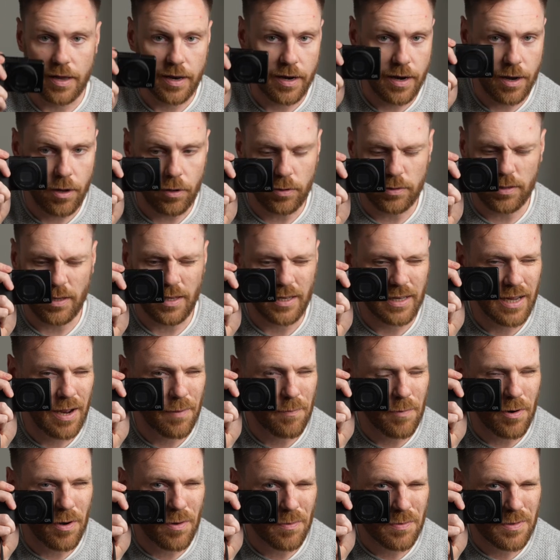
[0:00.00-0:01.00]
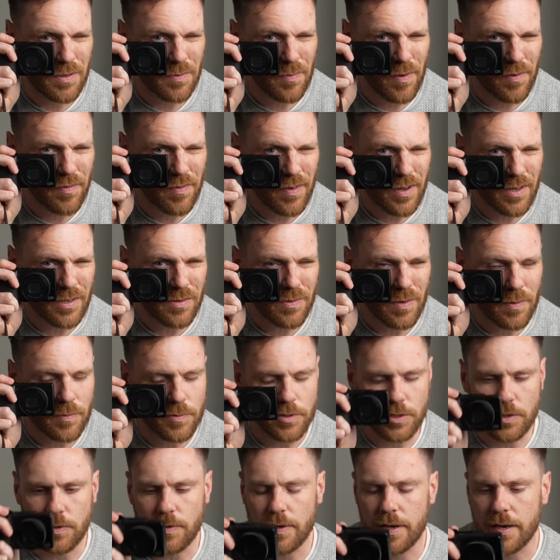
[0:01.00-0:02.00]
and holding the camera up to my face when I'm
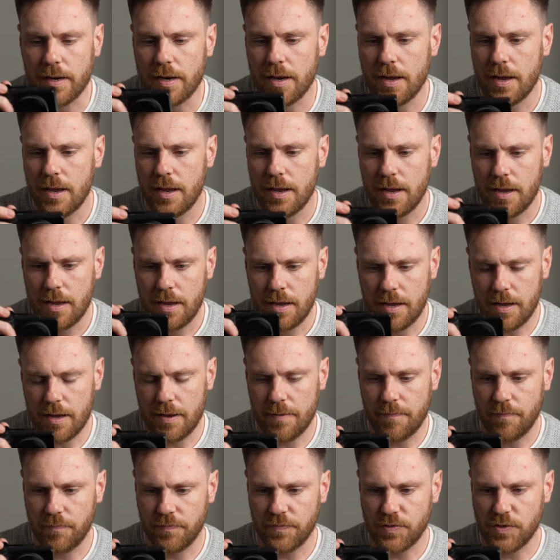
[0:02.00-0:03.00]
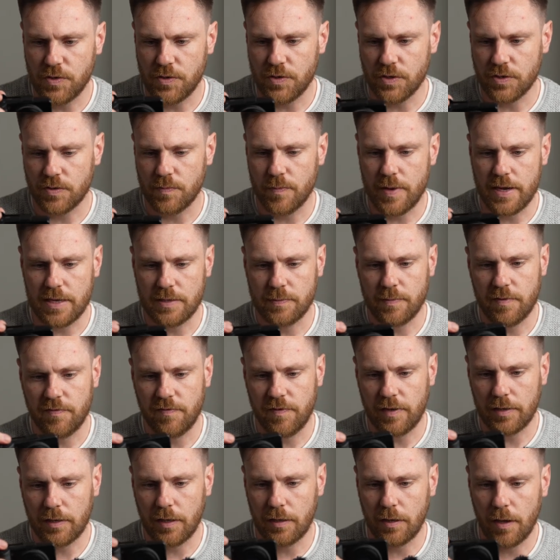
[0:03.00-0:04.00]
shooting just makes me
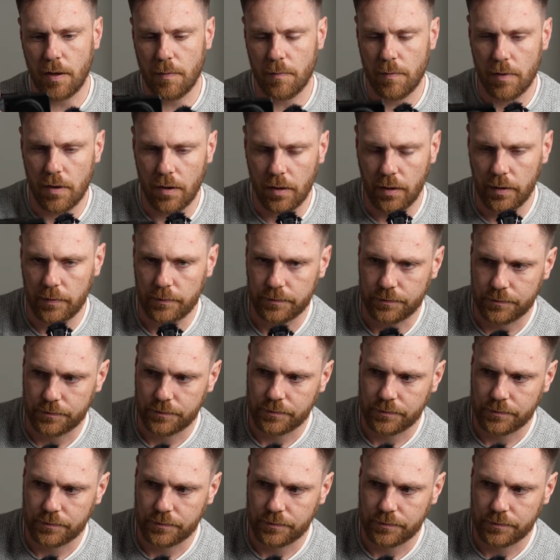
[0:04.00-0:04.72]
feel a lot more